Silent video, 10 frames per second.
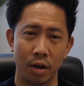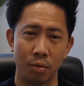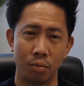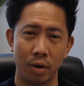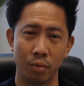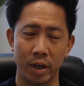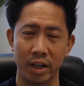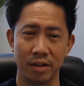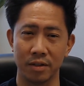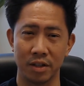what we
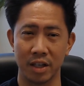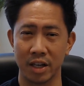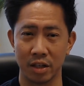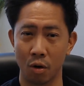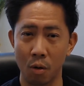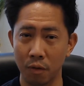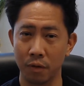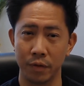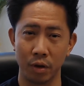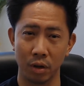can see as an
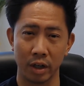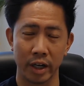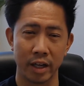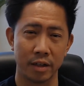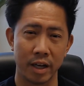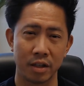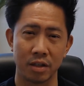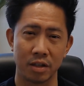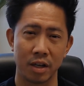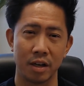overfill look, and
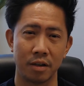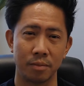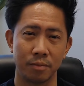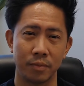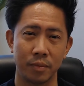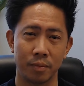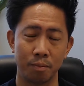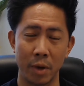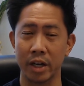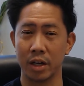that's
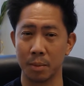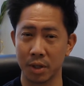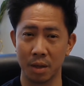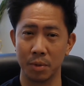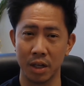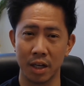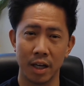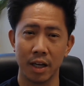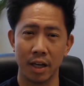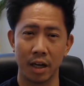many times can be
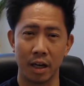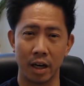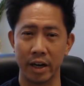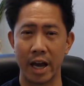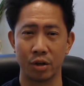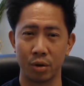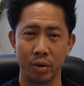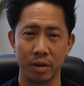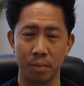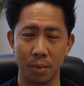unnatural,
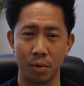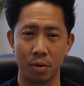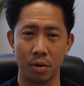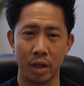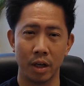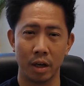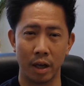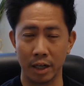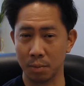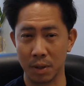and people,
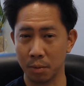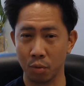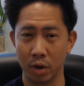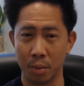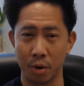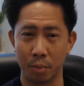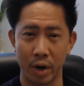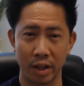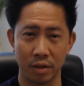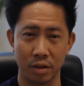at least people who come to our
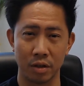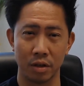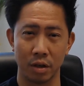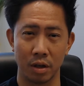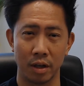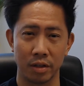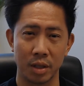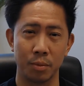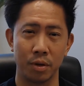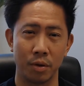practice,
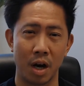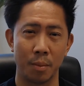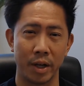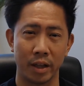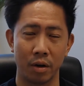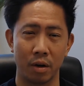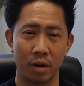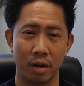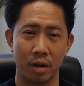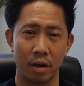seem to comment that they're
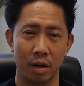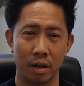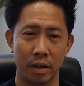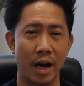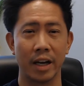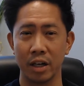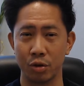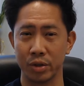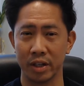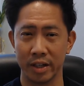not
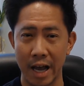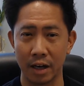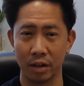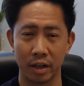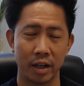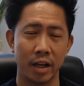interested in that look.